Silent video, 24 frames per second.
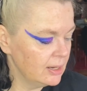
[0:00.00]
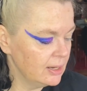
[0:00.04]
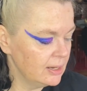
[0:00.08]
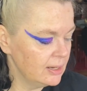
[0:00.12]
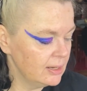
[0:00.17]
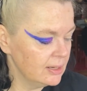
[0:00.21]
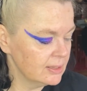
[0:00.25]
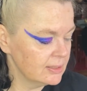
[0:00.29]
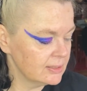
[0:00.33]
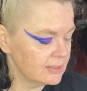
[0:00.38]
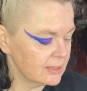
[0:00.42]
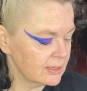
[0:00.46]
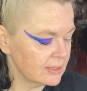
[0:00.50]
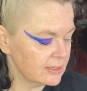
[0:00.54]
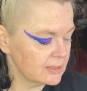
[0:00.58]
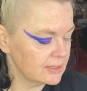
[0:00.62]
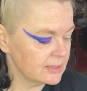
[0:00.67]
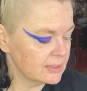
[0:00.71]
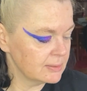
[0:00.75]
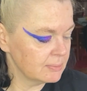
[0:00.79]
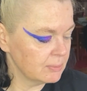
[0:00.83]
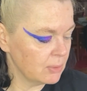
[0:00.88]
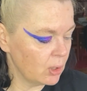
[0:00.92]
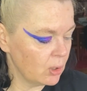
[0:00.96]
It's like a
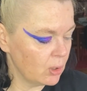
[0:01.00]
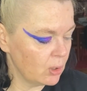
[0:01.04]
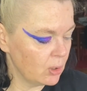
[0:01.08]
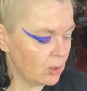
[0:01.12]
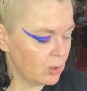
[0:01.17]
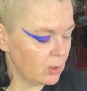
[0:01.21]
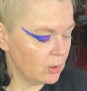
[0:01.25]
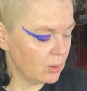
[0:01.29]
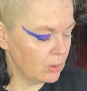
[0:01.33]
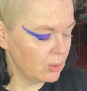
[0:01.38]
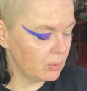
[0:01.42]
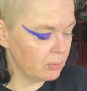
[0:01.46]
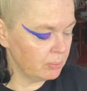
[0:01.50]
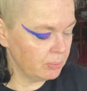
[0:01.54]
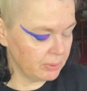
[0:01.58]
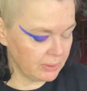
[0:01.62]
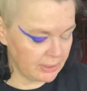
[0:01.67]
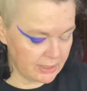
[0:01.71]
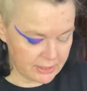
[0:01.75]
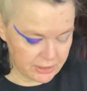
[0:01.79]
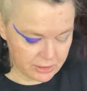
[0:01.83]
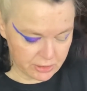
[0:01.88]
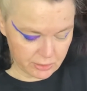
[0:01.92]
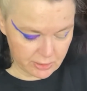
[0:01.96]
small
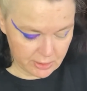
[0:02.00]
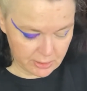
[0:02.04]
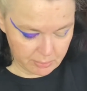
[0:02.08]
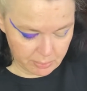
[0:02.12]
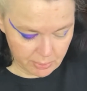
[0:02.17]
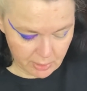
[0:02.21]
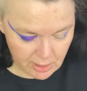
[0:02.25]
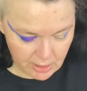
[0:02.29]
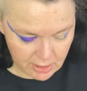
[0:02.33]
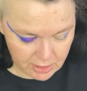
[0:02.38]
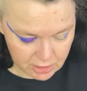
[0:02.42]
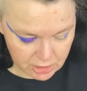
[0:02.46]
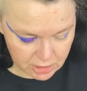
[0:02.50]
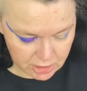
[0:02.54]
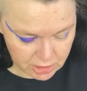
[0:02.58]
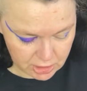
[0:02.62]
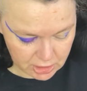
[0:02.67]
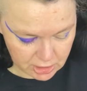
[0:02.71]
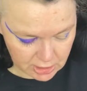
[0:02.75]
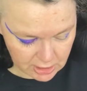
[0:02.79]
blendery brush.